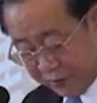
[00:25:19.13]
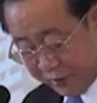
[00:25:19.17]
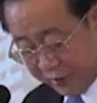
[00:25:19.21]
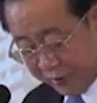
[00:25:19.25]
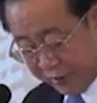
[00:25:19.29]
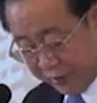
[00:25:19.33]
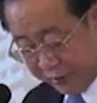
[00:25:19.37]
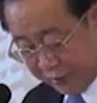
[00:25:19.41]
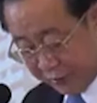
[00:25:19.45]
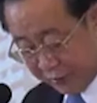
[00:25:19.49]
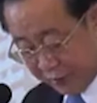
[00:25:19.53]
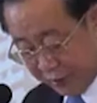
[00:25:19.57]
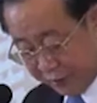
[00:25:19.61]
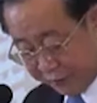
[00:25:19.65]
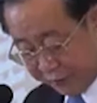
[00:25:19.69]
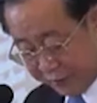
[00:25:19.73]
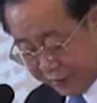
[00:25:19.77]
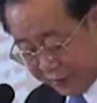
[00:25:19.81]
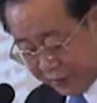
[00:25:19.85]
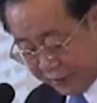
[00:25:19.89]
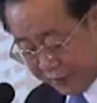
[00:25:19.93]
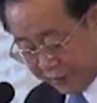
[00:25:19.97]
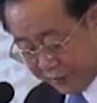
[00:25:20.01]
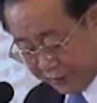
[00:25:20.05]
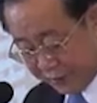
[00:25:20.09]
spreading of
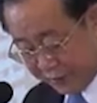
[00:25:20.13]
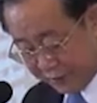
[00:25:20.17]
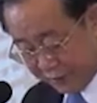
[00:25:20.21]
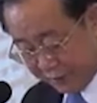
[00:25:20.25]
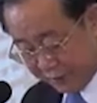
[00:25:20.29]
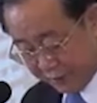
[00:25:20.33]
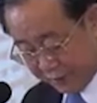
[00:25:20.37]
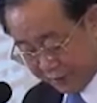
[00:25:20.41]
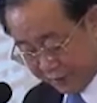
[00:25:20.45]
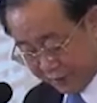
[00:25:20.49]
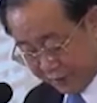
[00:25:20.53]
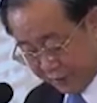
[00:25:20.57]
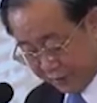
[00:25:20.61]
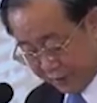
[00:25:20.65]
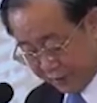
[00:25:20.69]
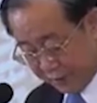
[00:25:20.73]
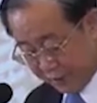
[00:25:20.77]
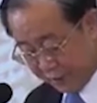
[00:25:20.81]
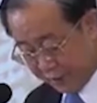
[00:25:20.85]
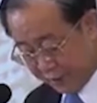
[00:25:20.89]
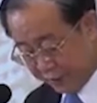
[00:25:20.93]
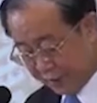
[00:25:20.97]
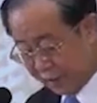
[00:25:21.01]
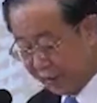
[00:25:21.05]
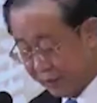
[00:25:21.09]
disease
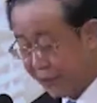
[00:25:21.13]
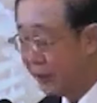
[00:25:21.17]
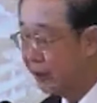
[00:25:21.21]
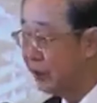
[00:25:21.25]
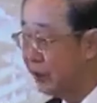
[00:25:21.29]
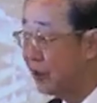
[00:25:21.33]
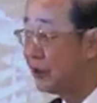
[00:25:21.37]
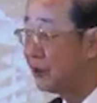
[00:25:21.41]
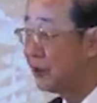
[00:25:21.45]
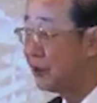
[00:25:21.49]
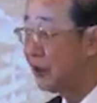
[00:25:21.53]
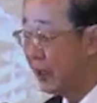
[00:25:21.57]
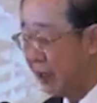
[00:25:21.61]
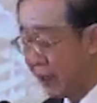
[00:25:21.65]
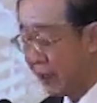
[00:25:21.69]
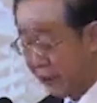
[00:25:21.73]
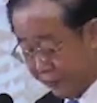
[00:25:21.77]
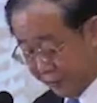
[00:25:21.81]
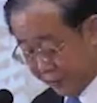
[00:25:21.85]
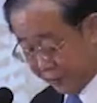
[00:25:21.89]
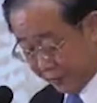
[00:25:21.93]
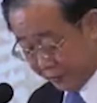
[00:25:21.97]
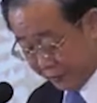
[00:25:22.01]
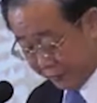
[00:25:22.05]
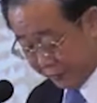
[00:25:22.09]
in each
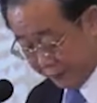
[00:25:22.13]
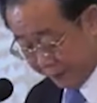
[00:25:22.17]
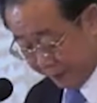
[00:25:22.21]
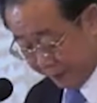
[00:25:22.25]
area.